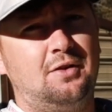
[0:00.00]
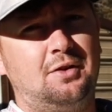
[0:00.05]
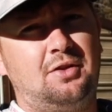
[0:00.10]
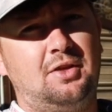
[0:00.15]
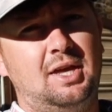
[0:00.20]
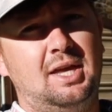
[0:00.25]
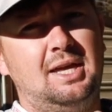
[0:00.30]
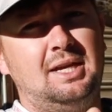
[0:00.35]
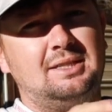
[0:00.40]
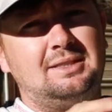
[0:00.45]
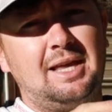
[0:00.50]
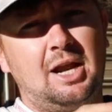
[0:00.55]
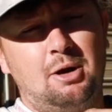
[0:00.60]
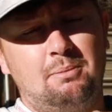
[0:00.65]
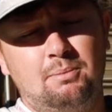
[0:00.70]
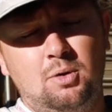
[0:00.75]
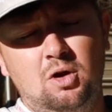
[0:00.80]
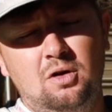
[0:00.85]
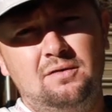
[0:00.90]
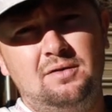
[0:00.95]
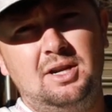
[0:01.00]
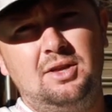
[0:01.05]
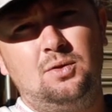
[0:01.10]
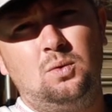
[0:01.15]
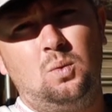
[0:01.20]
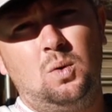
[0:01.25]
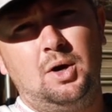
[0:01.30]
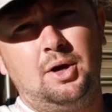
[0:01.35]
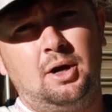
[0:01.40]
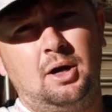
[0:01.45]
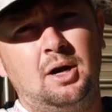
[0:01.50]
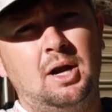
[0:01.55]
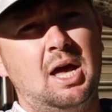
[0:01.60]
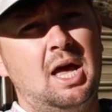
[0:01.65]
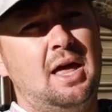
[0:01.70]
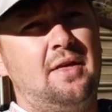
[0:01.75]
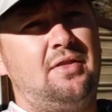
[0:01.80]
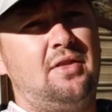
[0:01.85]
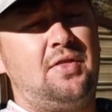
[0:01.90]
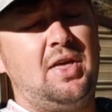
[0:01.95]
for things that are moving in the water
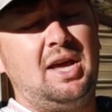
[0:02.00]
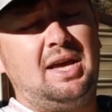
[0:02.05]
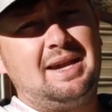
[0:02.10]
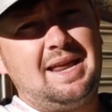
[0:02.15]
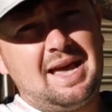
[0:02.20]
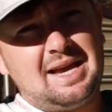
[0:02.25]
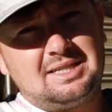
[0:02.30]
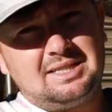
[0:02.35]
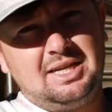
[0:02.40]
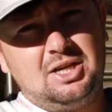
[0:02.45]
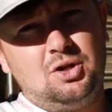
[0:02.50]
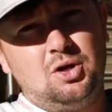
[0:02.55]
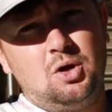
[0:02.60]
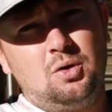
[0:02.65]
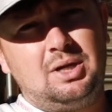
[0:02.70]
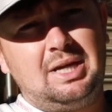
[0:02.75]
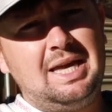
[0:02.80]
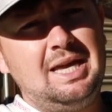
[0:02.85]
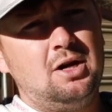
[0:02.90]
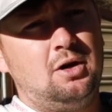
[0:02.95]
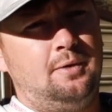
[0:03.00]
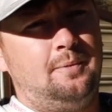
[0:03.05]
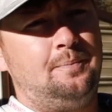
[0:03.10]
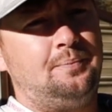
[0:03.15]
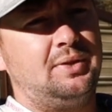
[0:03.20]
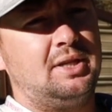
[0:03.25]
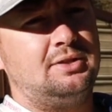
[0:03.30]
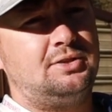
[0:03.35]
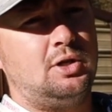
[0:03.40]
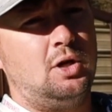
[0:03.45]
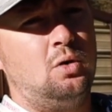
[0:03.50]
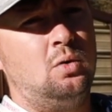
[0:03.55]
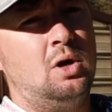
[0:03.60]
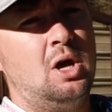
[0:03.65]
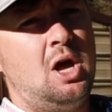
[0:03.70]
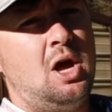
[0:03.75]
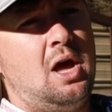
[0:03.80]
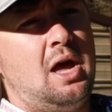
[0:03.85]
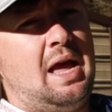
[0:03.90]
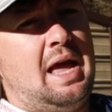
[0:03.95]
that they can actually, you know, key on. So
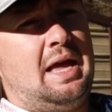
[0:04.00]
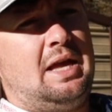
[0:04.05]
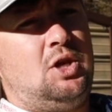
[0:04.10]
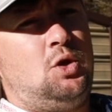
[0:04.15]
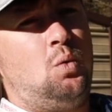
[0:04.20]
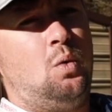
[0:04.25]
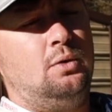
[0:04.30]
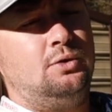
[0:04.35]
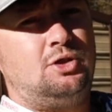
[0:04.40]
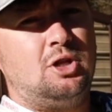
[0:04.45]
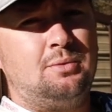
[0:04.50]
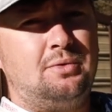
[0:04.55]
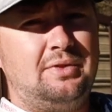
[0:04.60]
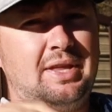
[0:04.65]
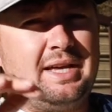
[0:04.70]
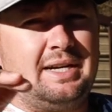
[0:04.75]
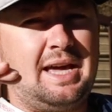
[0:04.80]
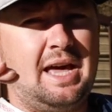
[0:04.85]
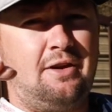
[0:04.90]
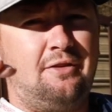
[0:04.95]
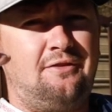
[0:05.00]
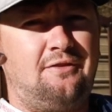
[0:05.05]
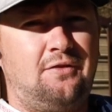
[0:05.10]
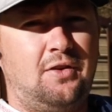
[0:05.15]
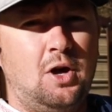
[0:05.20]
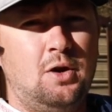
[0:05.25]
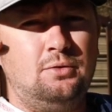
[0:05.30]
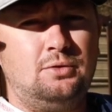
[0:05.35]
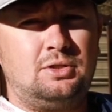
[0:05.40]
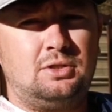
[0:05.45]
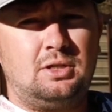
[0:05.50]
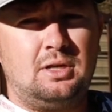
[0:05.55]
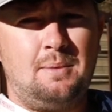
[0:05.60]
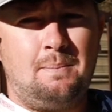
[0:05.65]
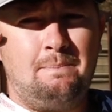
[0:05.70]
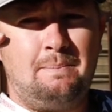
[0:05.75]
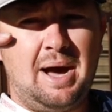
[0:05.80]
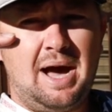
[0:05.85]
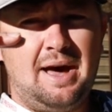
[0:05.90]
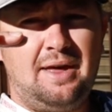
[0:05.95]
you want something that kind of floats
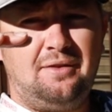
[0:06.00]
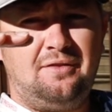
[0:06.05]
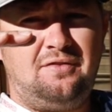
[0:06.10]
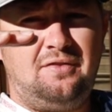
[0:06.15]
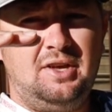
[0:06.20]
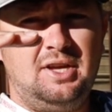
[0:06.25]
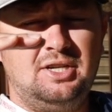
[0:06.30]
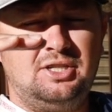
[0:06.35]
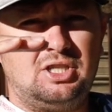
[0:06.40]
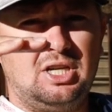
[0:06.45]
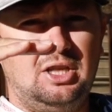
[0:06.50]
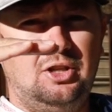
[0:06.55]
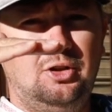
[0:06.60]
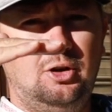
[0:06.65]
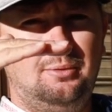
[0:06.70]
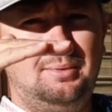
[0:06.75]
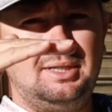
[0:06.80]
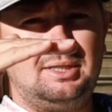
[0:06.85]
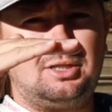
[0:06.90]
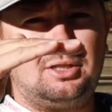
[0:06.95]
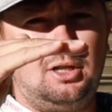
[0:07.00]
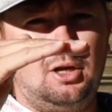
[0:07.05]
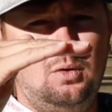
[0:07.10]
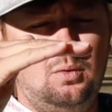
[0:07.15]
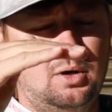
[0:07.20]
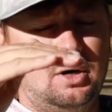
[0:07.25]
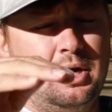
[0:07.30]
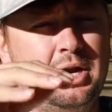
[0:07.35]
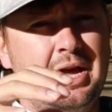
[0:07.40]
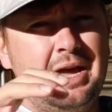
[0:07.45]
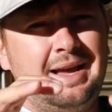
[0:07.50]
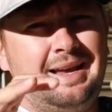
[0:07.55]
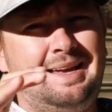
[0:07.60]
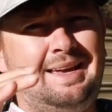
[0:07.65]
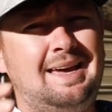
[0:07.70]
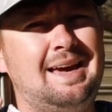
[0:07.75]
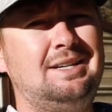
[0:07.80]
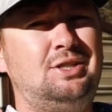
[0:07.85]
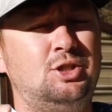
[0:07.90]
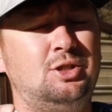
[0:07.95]
by the fish a little bit slower,
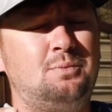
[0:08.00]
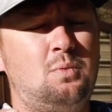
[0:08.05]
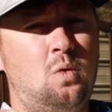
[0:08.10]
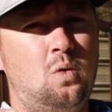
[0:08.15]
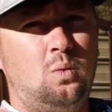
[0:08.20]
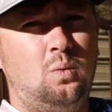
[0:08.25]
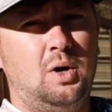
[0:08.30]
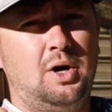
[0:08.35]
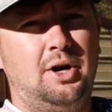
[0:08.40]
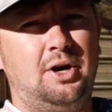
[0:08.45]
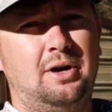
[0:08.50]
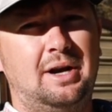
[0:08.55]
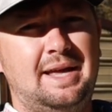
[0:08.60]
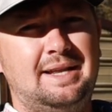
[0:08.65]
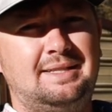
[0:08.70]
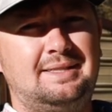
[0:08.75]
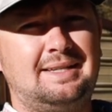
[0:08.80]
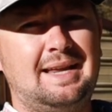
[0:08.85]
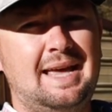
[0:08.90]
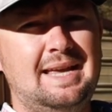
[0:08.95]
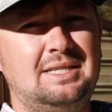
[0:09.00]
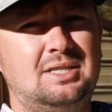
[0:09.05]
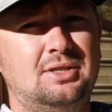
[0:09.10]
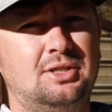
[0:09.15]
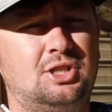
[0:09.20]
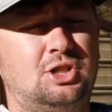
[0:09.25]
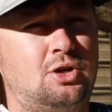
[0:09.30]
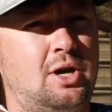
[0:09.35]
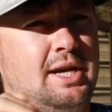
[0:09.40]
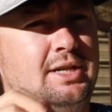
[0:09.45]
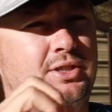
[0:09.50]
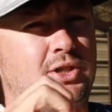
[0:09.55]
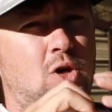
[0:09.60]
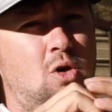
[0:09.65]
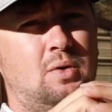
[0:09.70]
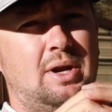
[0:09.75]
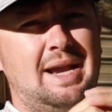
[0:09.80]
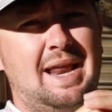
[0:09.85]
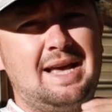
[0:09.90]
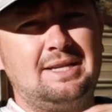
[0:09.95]
catches more water, and stays in the strike
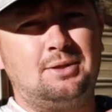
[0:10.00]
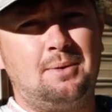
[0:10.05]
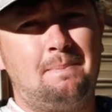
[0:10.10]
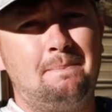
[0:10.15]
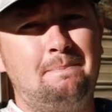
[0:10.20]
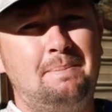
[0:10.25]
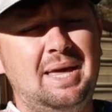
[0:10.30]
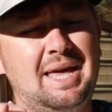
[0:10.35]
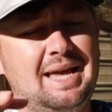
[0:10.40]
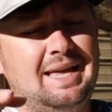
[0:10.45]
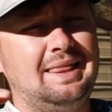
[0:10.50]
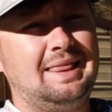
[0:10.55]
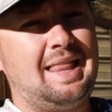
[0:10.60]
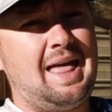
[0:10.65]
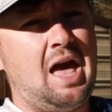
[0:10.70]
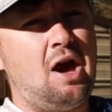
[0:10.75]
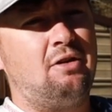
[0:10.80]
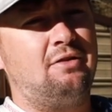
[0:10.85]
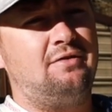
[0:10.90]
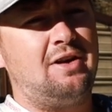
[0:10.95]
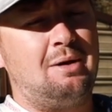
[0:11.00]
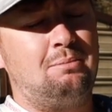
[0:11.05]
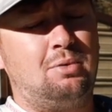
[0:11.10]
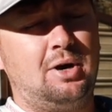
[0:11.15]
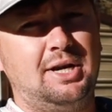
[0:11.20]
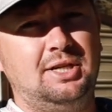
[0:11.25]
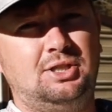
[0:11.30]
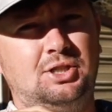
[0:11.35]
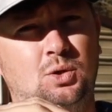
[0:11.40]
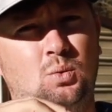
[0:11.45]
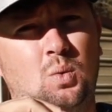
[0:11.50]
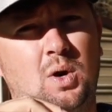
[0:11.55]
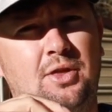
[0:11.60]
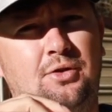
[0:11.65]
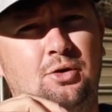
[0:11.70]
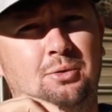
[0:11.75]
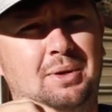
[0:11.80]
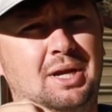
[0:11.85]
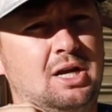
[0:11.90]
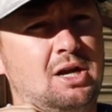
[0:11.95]
zone and has a big loud vibration,
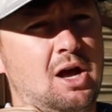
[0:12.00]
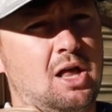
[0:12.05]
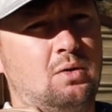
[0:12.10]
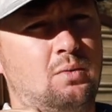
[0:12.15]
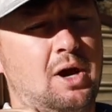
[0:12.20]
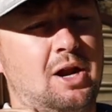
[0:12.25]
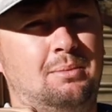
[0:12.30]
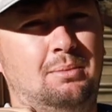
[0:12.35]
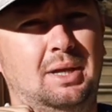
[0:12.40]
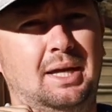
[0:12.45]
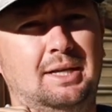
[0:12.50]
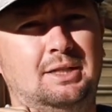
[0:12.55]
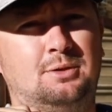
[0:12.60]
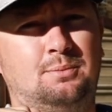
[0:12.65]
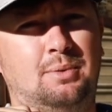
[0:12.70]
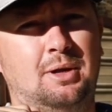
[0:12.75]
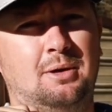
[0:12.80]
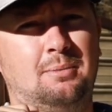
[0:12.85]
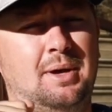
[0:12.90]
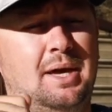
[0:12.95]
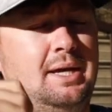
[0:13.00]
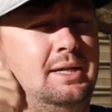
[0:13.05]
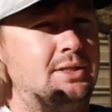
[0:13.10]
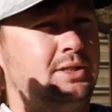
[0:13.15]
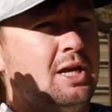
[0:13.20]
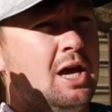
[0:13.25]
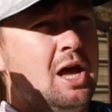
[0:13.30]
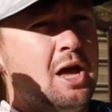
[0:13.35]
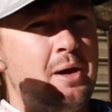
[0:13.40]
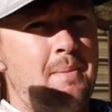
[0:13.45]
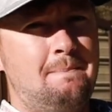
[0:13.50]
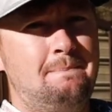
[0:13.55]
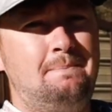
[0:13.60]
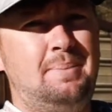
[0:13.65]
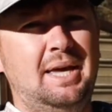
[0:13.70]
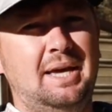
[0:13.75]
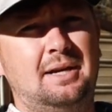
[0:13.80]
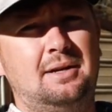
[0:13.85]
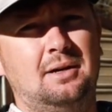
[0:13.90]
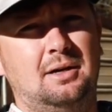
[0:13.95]
whether it be Colorado blades, spinner baits,
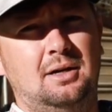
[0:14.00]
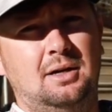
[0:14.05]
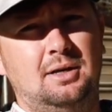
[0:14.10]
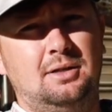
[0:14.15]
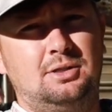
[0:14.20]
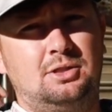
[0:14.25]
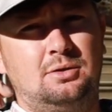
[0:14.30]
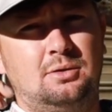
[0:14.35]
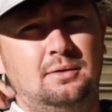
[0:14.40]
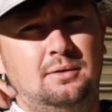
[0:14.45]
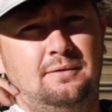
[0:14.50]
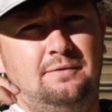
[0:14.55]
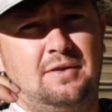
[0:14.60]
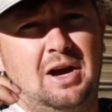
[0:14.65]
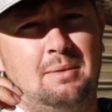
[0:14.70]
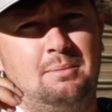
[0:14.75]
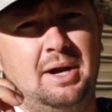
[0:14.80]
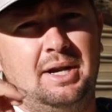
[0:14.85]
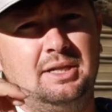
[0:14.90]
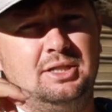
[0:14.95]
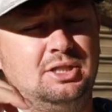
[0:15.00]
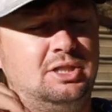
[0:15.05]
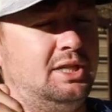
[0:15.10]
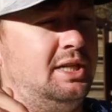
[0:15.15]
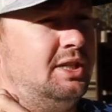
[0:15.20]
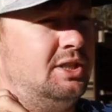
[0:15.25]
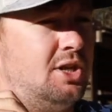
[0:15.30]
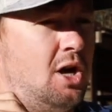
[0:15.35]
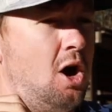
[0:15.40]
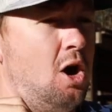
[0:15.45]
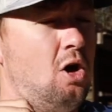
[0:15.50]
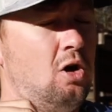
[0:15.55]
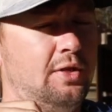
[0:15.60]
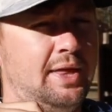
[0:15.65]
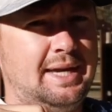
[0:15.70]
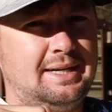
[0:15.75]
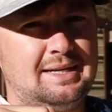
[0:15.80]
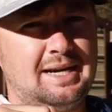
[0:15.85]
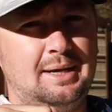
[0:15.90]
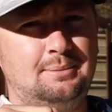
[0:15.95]
big uh, vibrating jigs, all
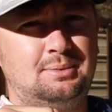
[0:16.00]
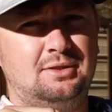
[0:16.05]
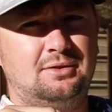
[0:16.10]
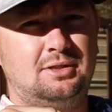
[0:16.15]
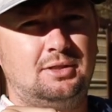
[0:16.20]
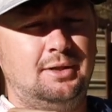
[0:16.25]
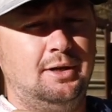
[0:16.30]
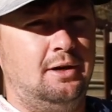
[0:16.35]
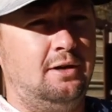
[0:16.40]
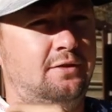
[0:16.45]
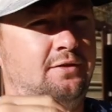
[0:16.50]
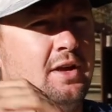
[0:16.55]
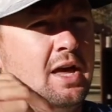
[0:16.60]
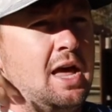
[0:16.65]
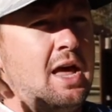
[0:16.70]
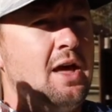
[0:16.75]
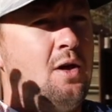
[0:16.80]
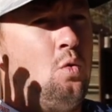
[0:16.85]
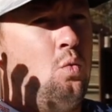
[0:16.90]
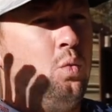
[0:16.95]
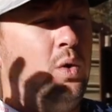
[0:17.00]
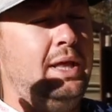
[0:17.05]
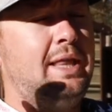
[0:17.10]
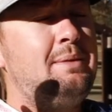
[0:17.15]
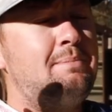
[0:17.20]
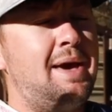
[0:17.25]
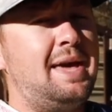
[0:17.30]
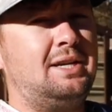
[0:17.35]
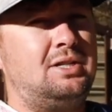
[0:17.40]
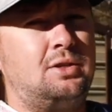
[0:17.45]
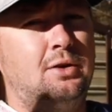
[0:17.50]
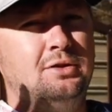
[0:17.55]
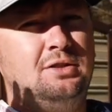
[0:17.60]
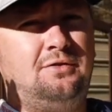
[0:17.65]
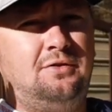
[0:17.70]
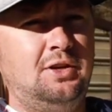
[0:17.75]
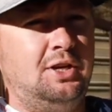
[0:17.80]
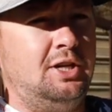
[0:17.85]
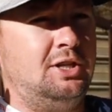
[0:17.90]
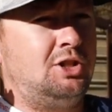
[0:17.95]
that types of stuff really makes those
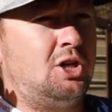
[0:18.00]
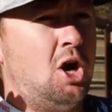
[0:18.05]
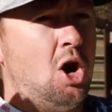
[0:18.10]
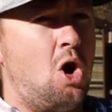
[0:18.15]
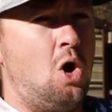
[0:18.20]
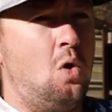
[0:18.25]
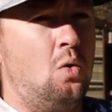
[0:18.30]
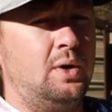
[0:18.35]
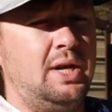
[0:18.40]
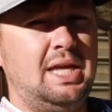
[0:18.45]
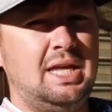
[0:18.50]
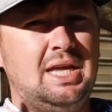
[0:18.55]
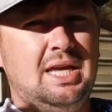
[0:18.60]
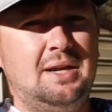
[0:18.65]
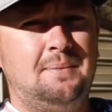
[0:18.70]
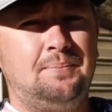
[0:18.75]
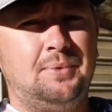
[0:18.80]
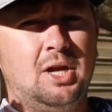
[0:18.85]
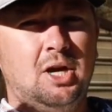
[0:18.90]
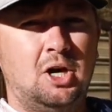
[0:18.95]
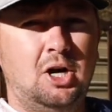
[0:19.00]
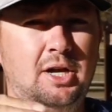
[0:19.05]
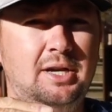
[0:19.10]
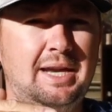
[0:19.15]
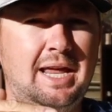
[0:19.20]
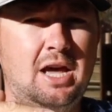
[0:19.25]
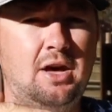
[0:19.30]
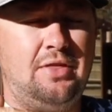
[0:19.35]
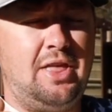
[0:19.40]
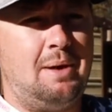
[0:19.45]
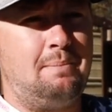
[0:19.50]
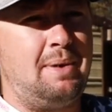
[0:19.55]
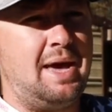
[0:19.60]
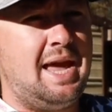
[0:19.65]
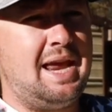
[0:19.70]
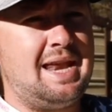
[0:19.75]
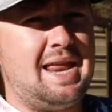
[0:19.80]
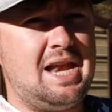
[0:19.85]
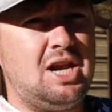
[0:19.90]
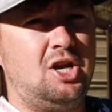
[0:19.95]
fish hone in, hunt down that
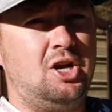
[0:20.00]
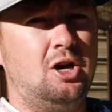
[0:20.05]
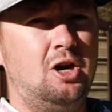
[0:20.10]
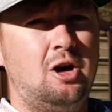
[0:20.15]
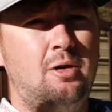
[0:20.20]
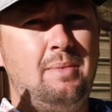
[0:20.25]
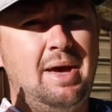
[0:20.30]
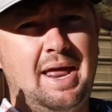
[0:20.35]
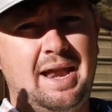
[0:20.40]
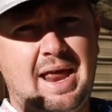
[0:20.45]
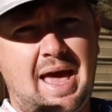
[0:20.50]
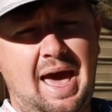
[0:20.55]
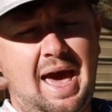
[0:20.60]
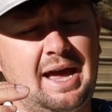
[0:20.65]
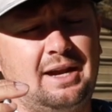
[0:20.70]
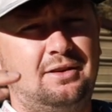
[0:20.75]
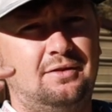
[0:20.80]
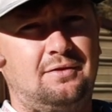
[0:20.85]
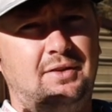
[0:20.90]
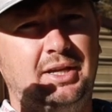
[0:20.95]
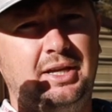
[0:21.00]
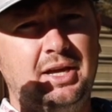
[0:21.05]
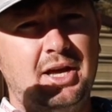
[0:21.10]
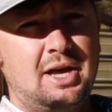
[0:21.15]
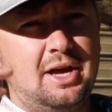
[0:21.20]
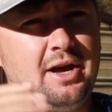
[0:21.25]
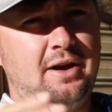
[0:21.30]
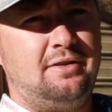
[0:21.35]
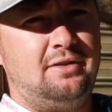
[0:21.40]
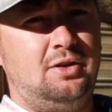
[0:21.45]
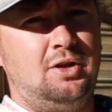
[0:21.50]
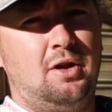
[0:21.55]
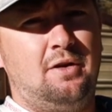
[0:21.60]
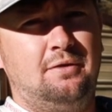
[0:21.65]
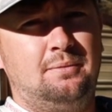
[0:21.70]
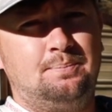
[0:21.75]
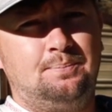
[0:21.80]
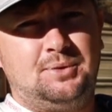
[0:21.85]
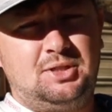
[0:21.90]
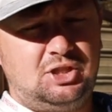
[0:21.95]
bait, and come and actively you
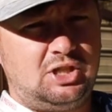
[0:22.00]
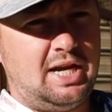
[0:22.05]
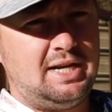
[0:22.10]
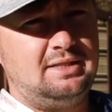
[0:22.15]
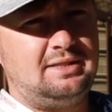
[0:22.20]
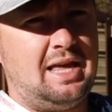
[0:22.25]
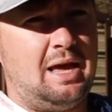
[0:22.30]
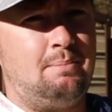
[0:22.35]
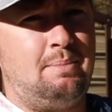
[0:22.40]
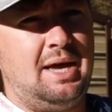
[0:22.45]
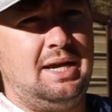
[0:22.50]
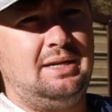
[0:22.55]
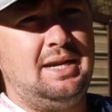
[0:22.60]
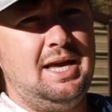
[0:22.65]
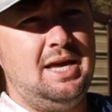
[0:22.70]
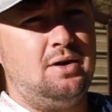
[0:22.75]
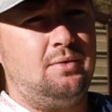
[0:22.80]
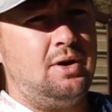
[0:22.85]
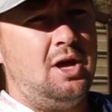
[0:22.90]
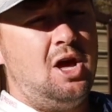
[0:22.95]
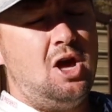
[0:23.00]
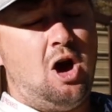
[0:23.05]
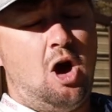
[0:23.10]
know, chase that bait down.